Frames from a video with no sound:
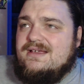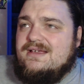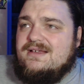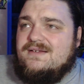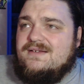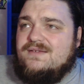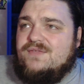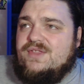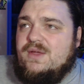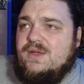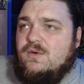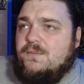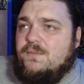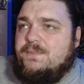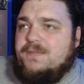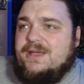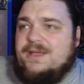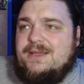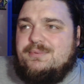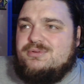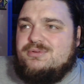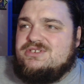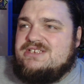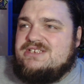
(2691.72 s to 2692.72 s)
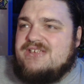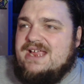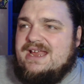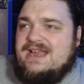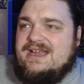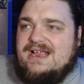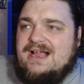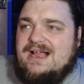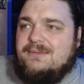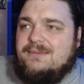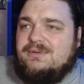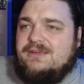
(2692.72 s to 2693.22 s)
there were people
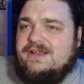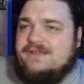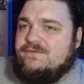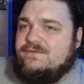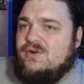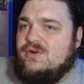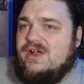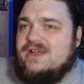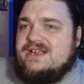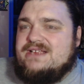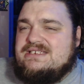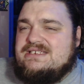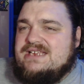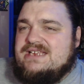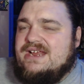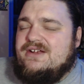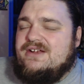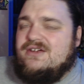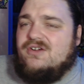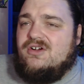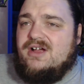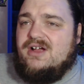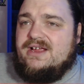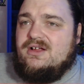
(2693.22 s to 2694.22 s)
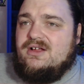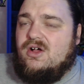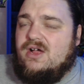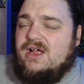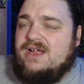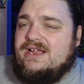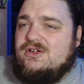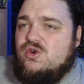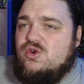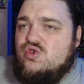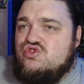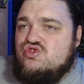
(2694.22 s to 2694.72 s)
standing up left, right, and center.
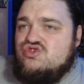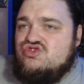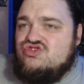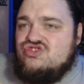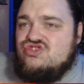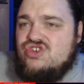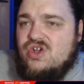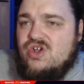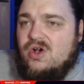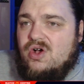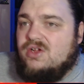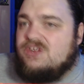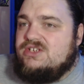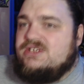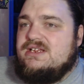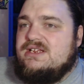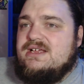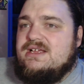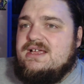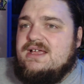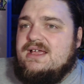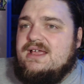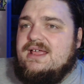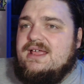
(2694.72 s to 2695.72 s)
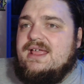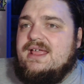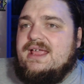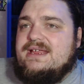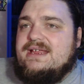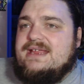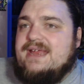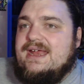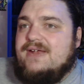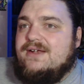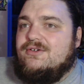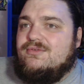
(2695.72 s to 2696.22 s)
I could not
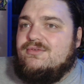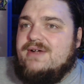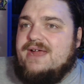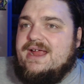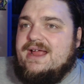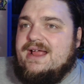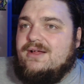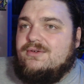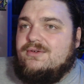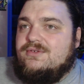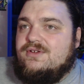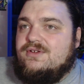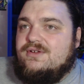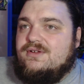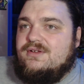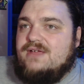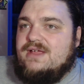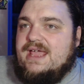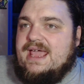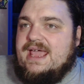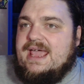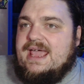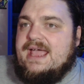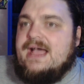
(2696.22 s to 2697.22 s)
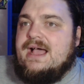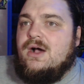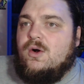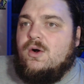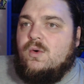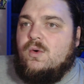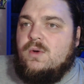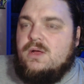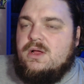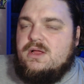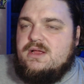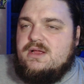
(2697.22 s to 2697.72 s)
get around
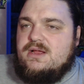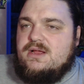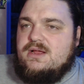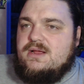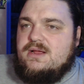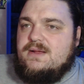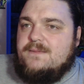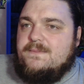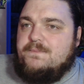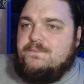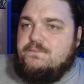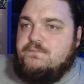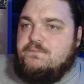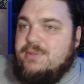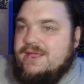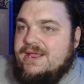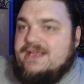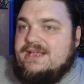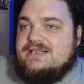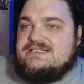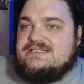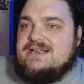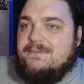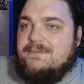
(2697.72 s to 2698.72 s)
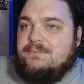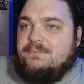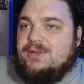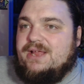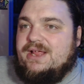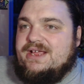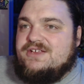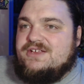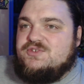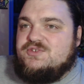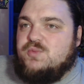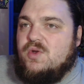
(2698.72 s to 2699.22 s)
how big some
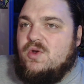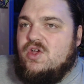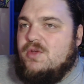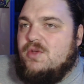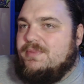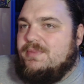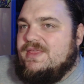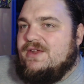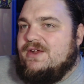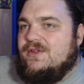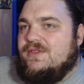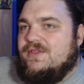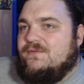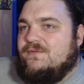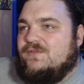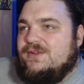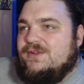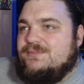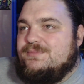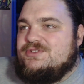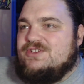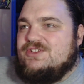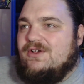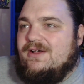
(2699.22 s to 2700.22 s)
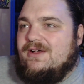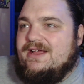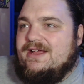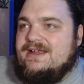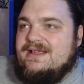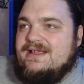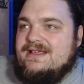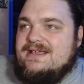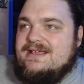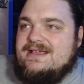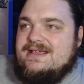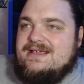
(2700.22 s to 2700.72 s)
players were. But then on the flip side,
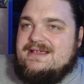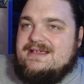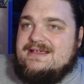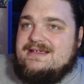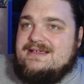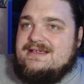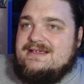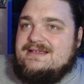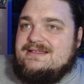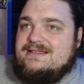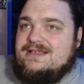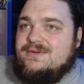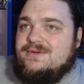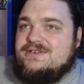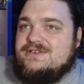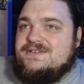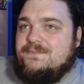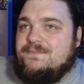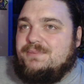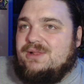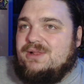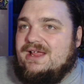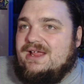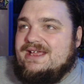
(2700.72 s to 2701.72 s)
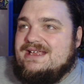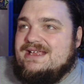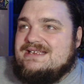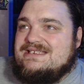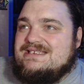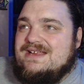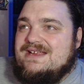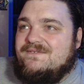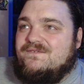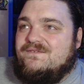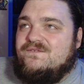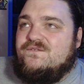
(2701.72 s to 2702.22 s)
there were some
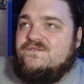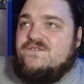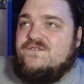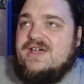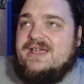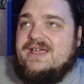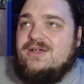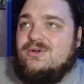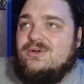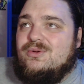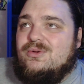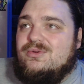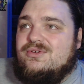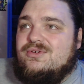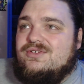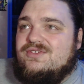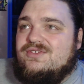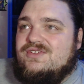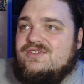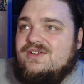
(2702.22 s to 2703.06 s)
players that failed to